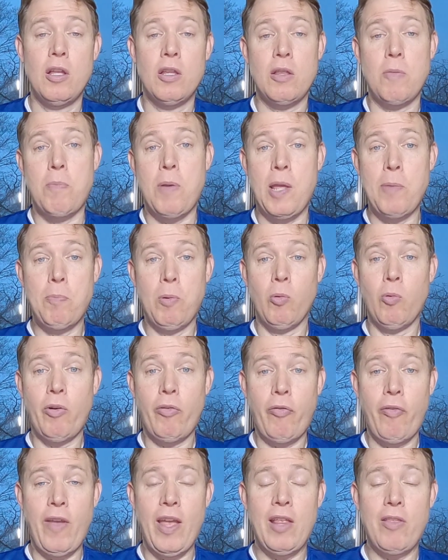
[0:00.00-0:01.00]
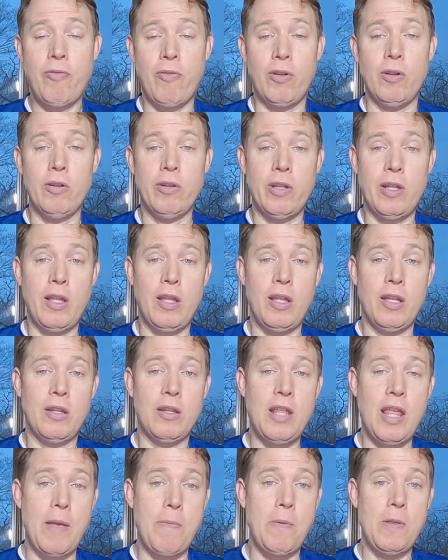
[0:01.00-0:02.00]
the people were faithful in
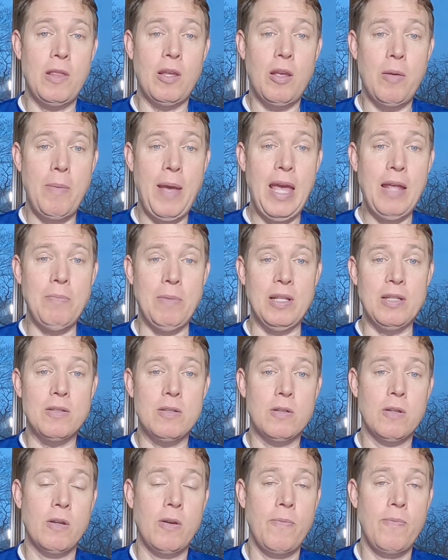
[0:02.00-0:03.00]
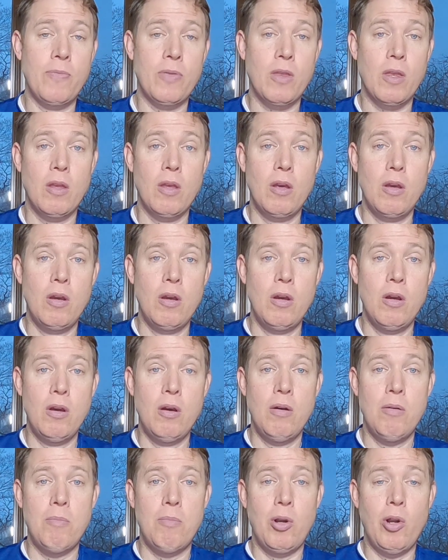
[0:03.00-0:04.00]
keeping the commandments.
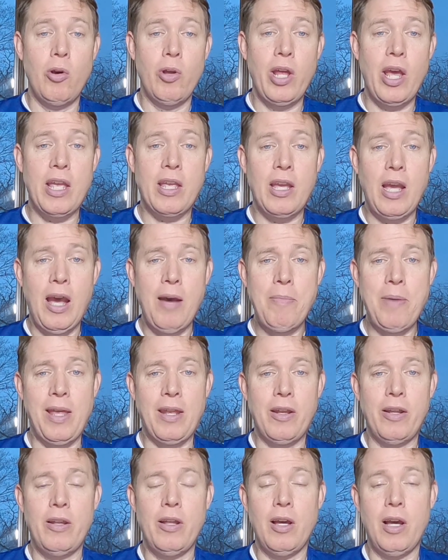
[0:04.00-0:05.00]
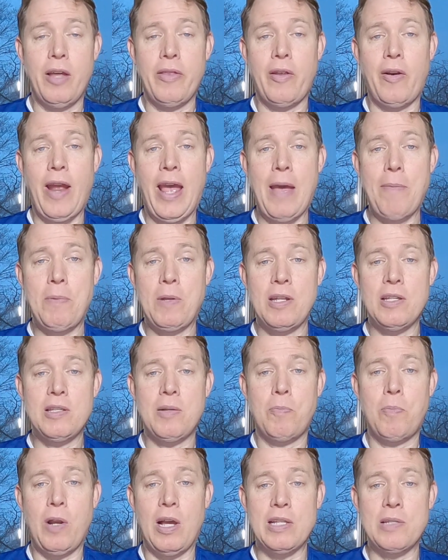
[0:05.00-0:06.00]
Moroni commented on their happiness
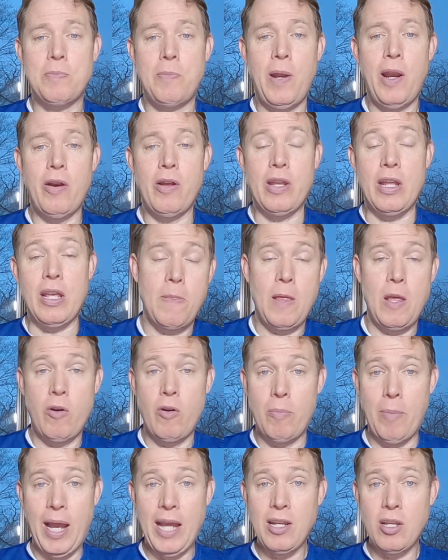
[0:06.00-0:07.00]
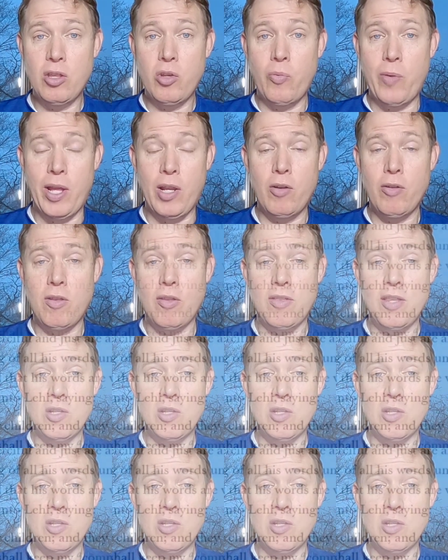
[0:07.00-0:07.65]
and prosperity, and reminded the reader that